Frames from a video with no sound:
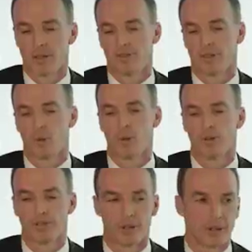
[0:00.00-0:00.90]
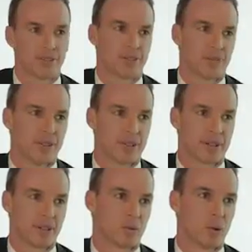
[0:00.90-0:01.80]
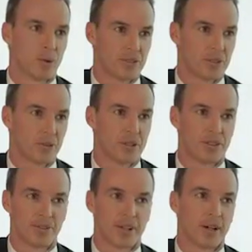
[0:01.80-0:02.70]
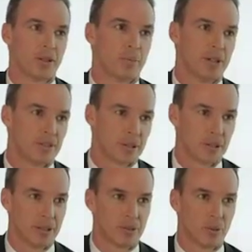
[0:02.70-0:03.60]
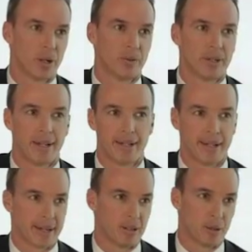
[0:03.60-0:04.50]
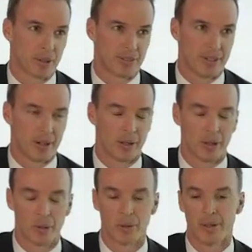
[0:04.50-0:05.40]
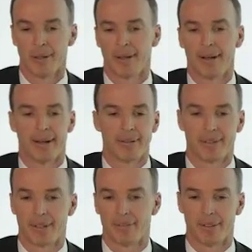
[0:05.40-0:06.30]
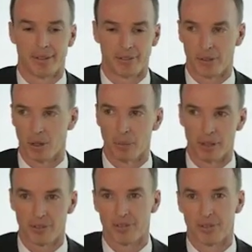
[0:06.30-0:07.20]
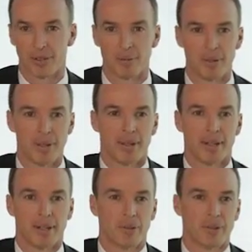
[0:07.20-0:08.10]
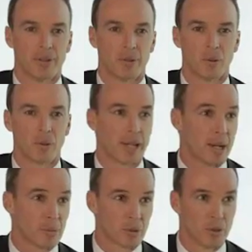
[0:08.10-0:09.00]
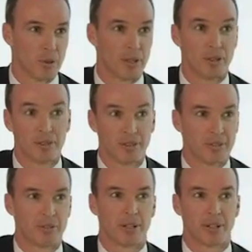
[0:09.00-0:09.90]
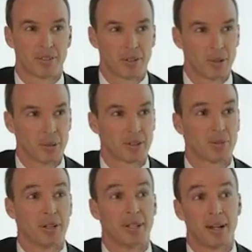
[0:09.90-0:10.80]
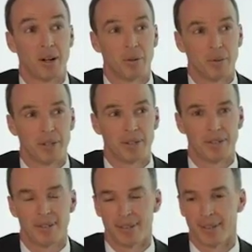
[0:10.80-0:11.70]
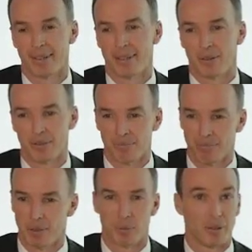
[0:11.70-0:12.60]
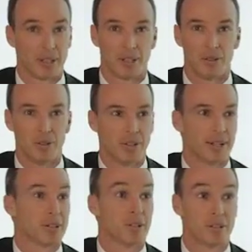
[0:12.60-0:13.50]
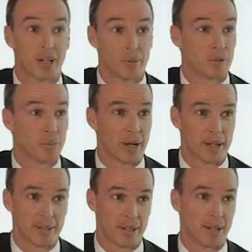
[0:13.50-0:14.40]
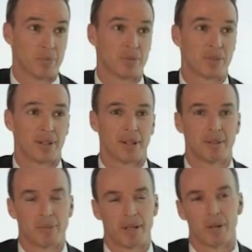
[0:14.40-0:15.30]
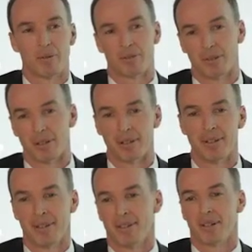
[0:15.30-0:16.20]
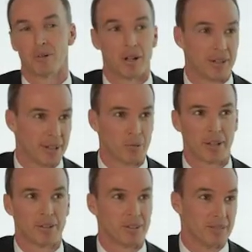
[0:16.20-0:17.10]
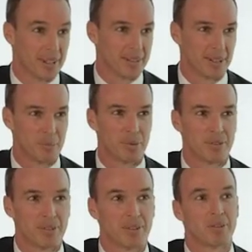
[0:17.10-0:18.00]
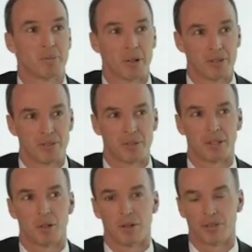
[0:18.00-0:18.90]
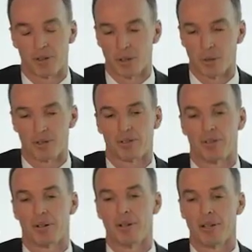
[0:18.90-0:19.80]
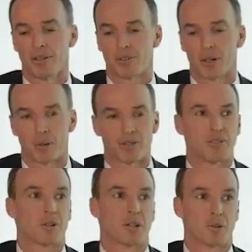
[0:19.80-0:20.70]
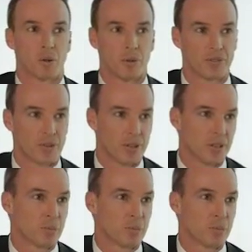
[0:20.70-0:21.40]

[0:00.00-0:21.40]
us, a core stock is something that can grow its intrinsic value basically throughout any economic scenario. Think of a Starbucks. The whole camera crew here is drinking a Starbucks right now, and we could, they're probably going to do that in good times or bad times. They may go for a grande rather than a venti, but they're probably still going to go to Starbucks. So Starbucks is going to grow its earnings